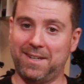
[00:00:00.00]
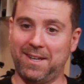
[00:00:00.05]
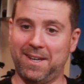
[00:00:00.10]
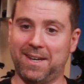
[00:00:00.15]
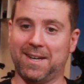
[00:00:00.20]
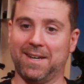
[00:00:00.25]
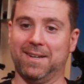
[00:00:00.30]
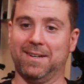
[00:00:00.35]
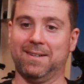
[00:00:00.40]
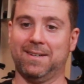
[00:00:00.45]

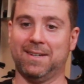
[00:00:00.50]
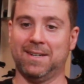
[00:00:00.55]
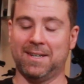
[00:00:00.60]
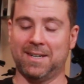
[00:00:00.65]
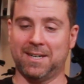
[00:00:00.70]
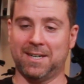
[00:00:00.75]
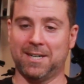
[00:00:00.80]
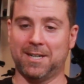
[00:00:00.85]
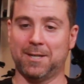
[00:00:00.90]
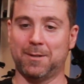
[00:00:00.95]
yeah.
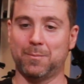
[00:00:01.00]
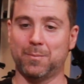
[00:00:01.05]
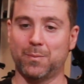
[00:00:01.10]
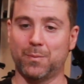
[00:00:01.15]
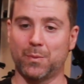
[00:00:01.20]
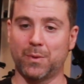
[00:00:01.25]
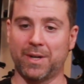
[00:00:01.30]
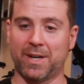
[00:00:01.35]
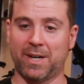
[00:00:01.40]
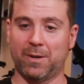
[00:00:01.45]

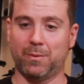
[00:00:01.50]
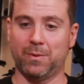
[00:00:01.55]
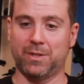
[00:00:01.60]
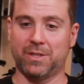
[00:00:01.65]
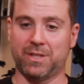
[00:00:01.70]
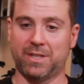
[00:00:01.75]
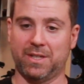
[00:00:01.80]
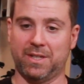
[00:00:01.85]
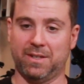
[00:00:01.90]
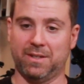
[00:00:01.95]
When I
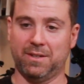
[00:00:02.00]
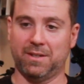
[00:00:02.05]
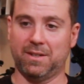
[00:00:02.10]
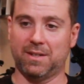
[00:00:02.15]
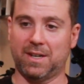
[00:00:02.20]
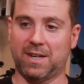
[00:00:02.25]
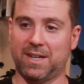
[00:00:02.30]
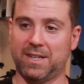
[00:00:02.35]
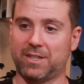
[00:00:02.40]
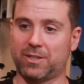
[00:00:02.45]
was in
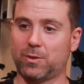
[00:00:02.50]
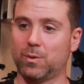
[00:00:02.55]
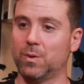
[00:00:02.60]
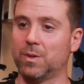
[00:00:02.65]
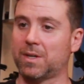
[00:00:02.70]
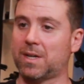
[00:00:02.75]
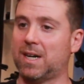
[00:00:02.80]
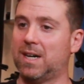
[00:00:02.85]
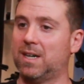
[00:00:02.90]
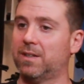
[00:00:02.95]
high school
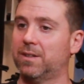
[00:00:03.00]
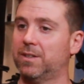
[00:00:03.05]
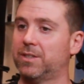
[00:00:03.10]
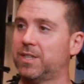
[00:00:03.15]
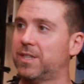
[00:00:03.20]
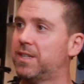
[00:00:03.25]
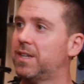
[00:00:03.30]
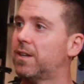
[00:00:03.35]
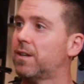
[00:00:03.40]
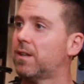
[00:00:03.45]
and college,
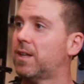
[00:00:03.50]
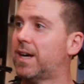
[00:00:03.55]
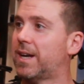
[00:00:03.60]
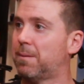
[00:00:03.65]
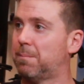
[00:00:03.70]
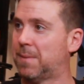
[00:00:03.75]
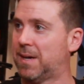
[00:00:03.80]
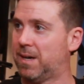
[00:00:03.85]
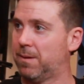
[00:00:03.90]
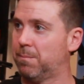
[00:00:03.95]
I did a lot
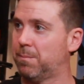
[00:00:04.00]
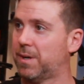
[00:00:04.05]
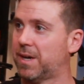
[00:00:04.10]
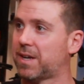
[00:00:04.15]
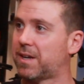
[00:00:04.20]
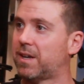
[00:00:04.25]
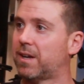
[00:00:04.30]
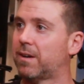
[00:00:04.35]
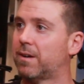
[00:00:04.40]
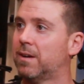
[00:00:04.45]
of mountain
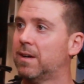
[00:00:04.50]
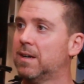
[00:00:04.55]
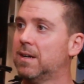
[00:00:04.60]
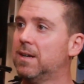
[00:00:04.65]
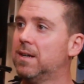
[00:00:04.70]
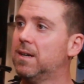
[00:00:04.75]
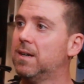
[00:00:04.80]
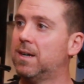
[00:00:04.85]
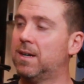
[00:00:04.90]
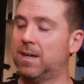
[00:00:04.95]
biking.
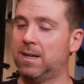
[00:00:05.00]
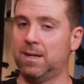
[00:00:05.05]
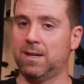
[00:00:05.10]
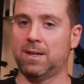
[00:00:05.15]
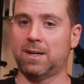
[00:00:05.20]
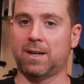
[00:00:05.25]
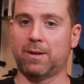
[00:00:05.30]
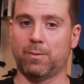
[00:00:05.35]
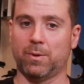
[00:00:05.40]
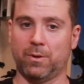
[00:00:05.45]

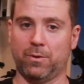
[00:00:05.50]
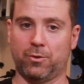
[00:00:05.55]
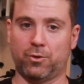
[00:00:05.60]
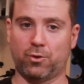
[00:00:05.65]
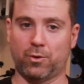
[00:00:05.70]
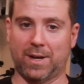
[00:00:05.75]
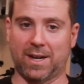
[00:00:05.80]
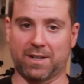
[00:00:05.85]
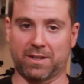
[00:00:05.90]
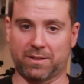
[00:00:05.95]
I rode
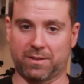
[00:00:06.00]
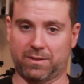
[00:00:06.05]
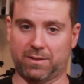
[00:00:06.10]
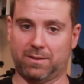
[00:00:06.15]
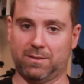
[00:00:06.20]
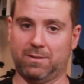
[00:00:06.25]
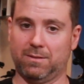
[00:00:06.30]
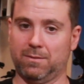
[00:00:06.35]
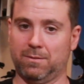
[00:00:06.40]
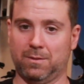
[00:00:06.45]

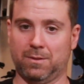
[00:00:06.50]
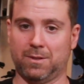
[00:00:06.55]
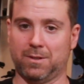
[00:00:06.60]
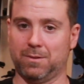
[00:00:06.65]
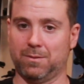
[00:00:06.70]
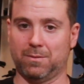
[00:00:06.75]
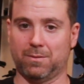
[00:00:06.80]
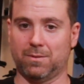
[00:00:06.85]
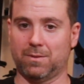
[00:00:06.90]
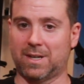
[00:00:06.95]
treks, a
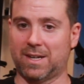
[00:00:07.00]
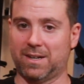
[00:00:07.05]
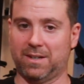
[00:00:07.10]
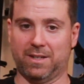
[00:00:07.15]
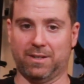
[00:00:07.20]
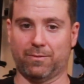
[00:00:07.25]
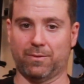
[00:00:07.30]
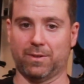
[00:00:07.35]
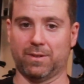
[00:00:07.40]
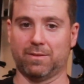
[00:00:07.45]
lot of
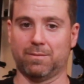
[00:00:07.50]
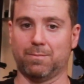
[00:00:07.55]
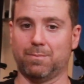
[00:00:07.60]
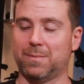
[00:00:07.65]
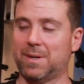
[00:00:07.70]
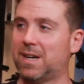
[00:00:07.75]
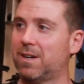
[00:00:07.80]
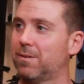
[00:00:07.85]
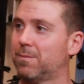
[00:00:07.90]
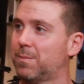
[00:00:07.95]
different
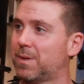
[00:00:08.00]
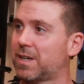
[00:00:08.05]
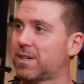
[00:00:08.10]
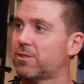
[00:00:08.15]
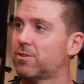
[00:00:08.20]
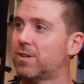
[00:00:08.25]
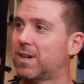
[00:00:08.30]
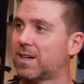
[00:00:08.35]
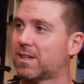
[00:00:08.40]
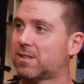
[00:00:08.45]
mountain bike
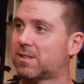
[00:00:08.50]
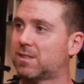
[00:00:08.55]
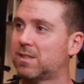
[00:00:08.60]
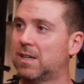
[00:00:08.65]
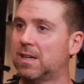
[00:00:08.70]
treks.